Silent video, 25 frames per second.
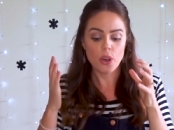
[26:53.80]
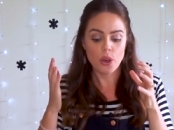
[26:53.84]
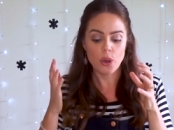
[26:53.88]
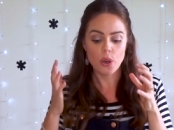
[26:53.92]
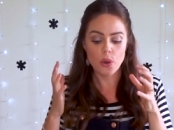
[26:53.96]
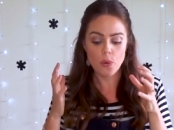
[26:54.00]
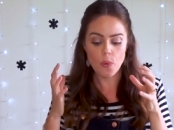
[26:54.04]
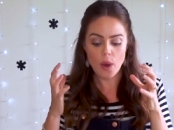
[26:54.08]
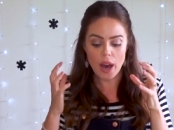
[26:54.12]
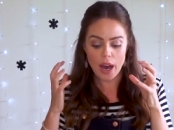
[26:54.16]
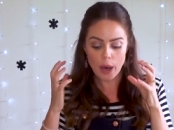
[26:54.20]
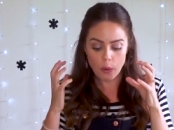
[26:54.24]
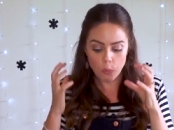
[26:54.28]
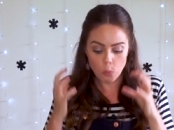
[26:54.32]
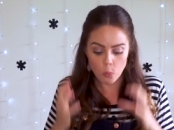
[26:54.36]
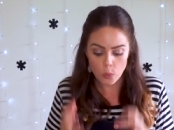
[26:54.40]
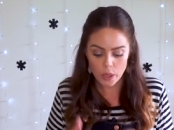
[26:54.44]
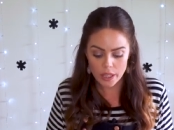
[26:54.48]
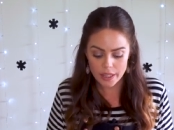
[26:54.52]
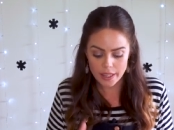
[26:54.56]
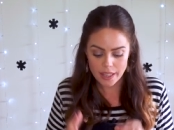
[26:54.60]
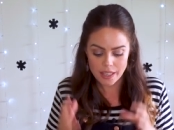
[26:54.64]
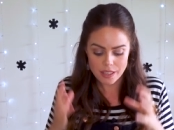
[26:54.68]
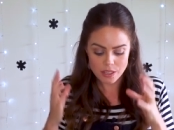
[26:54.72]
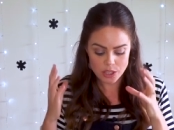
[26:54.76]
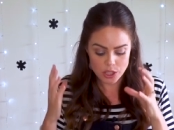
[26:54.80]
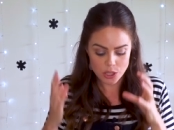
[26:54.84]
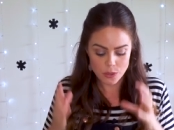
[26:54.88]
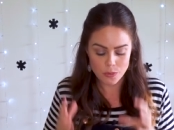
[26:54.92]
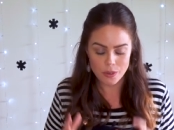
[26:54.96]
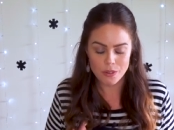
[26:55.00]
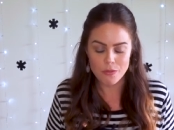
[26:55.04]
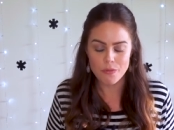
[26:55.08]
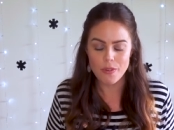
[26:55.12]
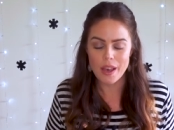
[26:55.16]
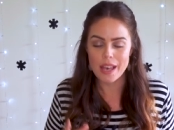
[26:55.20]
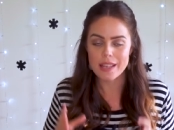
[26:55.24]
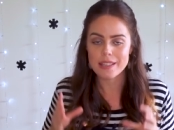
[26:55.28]
who are willing to
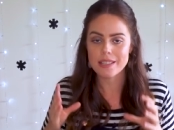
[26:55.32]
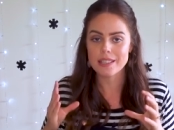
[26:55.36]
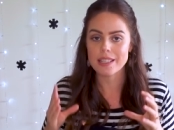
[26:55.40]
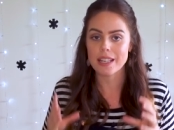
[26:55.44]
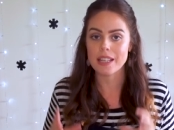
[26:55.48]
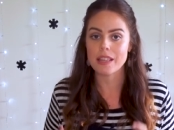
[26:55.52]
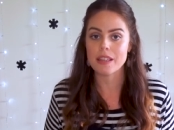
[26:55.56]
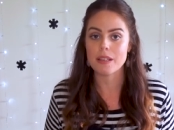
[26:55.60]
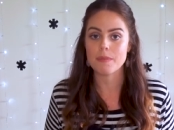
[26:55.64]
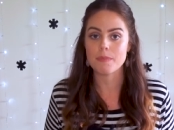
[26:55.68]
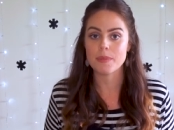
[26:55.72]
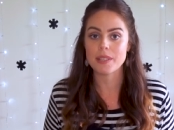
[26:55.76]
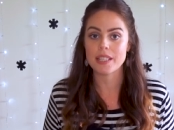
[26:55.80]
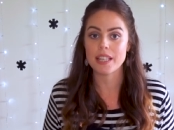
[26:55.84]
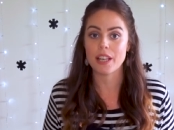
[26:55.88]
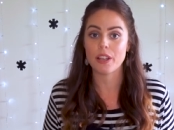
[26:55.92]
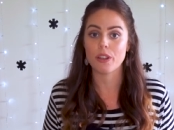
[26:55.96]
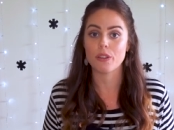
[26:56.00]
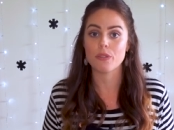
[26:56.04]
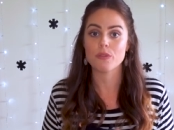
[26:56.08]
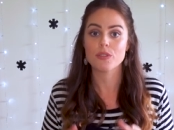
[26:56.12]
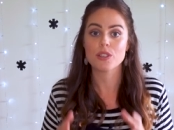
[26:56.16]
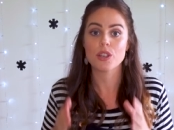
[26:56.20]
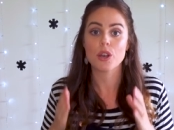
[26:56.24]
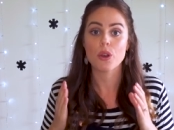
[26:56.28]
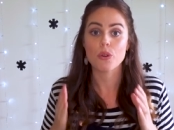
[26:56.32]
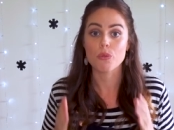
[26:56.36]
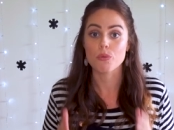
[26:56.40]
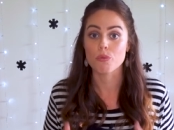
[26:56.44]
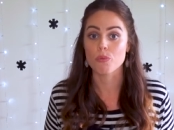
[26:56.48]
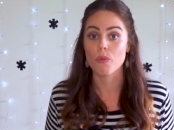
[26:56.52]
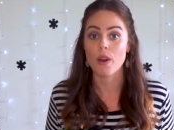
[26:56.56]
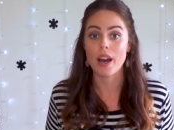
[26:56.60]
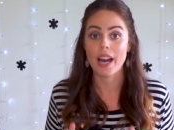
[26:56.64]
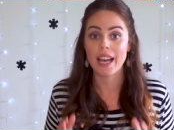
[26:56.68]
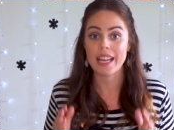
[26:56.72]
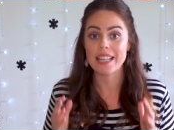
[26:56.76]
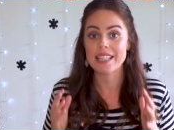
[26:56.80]
invest in themselves
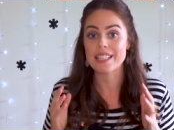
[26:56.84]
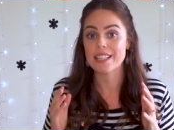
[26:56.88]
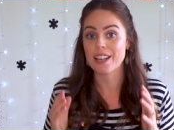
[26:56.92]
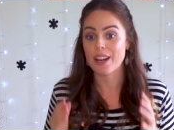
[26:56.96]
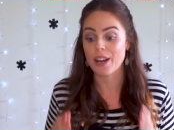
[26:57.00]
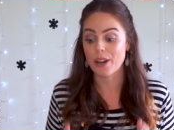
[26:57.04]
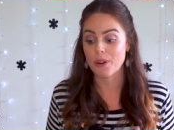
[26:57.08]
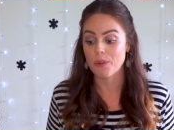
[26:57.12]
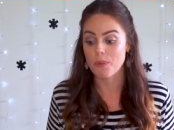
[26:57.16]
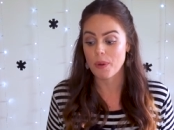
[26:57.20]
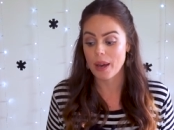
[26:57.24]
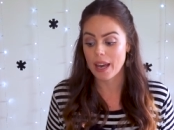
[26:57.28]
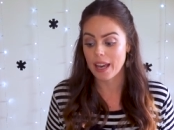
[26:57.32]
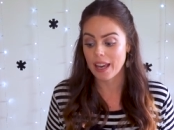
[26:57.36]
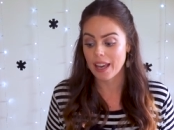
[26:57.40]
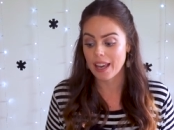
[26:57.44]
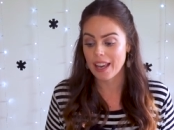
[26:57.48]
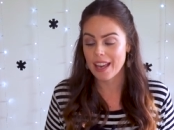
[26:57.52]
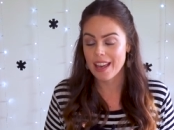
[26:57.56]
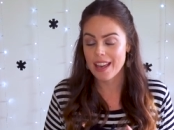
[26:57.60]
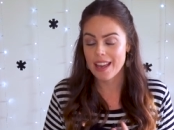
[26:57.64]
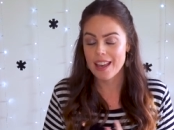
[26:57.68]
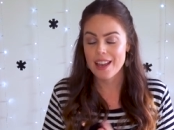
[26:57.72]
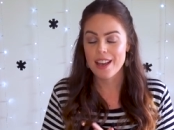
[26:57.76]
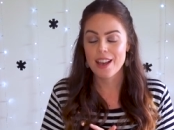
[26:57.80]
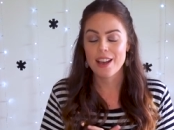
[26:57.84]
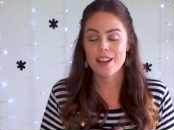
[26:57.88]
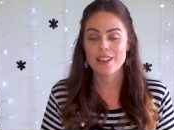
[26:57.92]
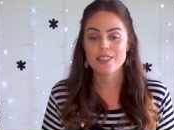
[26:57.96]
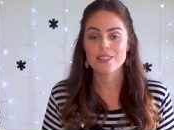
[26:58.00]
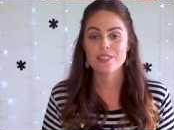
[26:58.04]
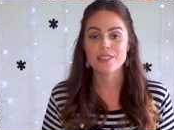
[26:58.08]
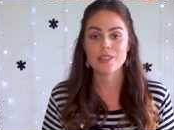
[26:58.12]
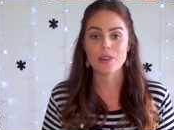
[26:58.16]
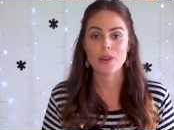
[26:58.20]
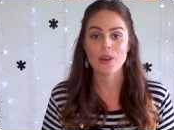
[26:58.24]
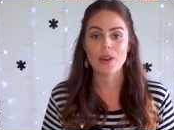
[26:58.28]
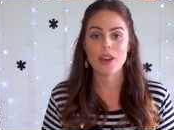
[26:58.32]
right away.
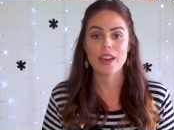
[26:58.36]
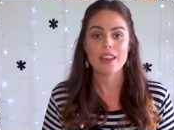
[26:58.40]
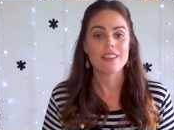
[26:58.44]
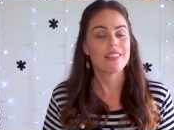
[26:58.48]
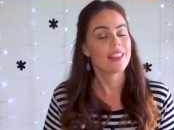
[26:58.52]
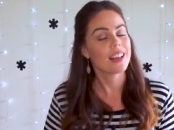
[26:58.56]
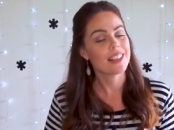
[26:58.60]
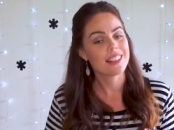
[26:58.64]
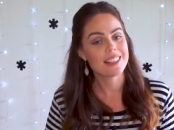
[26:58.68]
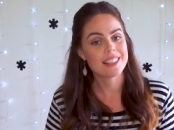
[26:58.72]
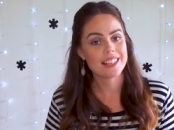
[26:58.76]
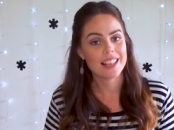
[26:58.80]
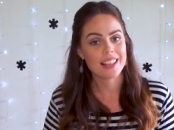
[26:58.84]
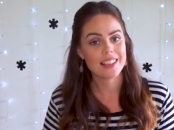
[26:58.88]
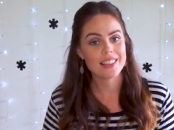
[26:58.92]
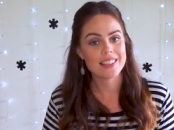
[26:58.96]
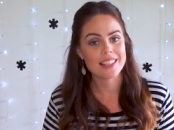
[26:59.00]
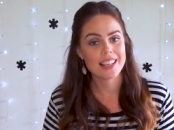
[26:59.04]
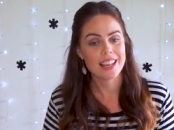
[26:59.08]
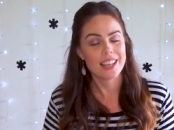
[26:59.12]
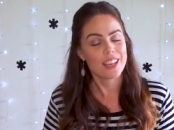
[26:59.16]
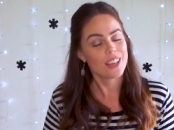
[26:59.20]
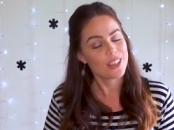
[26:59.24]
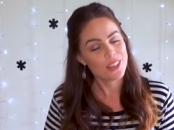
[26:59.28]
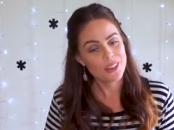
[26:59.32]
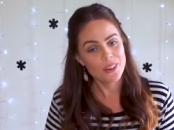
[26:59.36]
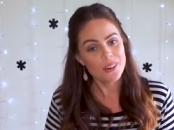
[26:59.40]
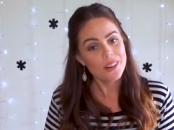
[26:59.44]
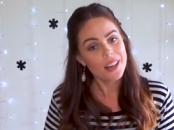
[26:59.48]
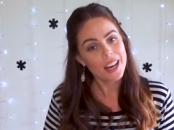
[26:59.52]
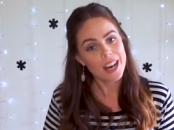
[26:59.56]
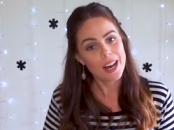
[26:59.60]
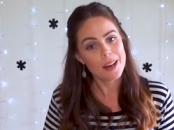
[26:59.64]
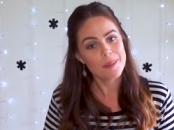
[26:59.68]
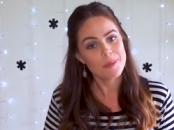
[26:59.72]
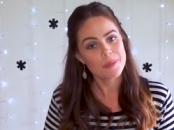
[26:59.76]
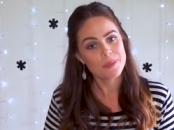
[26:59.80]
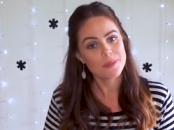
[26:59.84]
So if that sounds like your
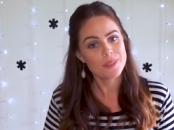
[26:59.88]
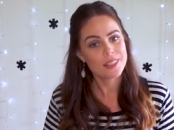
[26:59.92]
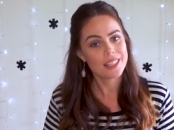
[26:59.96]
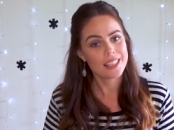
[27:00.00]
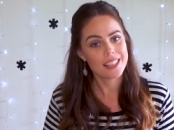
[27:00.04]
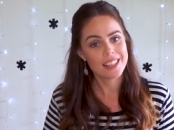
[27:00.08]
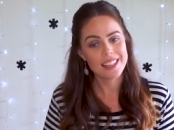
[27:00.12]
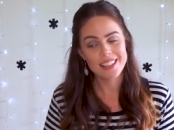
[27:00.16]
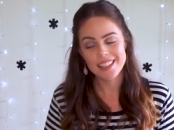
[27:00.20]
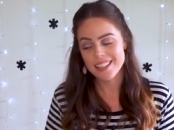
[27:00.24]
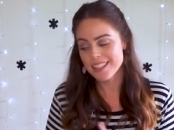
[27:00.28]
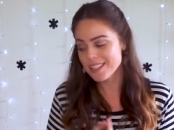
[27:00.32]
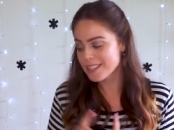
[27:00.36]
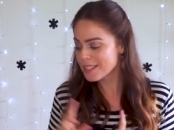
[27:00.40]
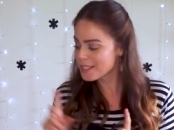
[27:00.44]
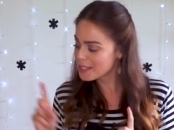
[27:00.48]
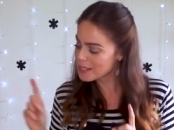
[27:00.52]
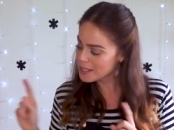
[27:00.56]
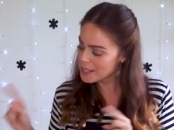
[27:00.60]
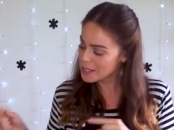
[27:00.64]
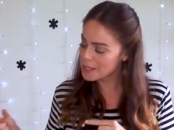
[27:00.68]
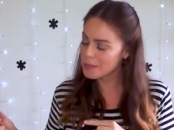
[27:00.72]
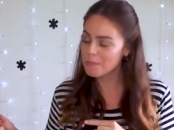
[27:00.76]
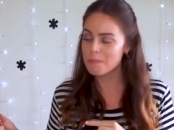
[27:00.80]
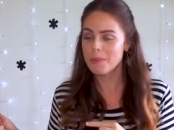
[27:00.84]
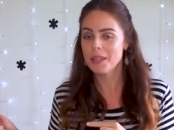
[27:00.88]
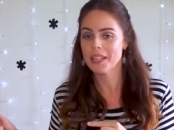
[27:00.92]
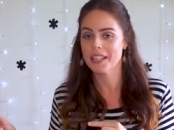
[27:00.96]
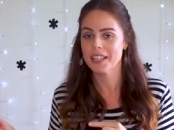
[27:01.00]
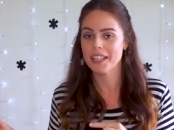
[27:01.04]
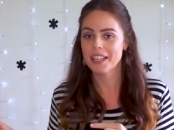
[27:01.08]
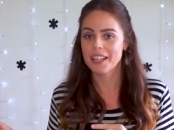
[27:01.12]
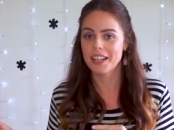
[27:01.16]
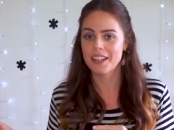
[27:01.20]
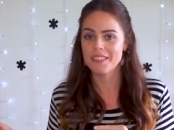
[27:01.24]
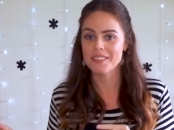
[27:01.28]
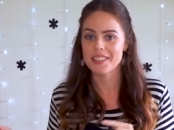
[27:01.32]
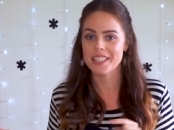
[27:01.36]
cup of tea,
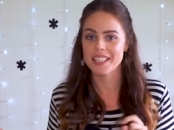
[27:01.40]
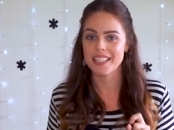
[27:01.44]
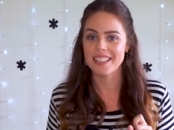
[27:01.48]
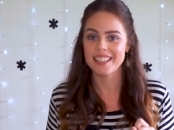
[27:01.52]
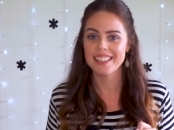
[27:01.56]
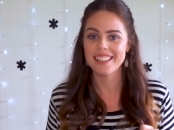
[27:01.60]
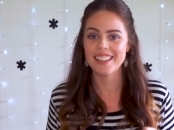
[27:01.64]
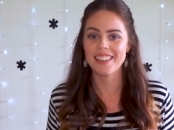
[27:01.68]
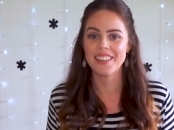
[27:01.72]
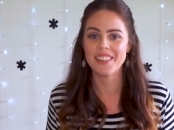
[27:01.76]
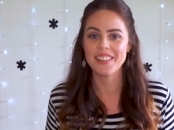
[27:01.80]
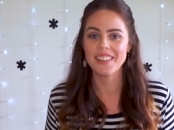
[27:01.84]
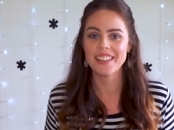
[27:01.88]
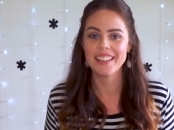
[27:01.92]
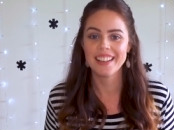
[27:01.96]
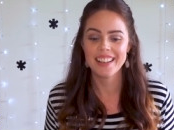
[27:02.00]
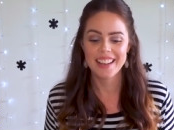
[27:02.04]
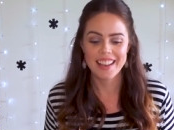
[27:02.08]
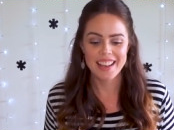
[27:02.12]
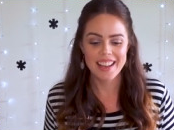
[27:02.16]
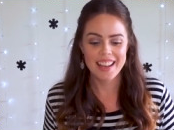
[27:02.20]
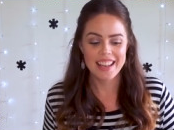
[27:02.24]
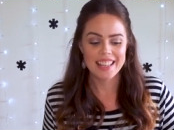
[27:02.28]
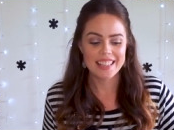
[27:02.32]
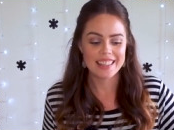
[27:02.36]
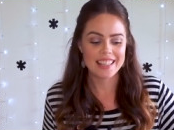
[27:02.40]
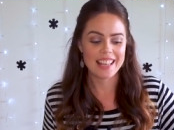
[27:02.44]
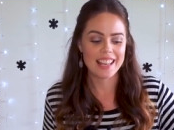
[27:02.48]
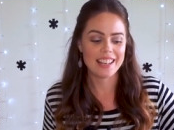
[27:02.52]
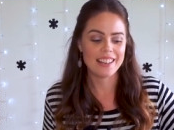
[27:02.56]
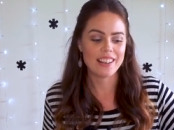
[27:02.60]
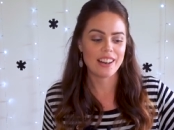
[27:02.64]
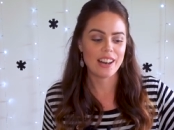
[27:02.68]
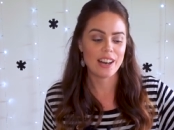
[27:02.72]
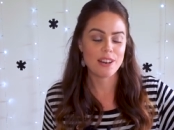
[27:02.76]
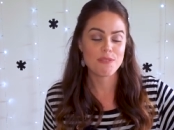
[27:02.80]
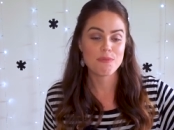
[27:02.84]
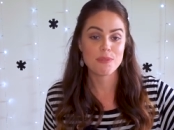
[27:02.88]
speaking of tea,
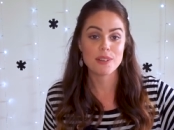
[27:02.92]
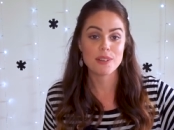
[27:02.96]
then I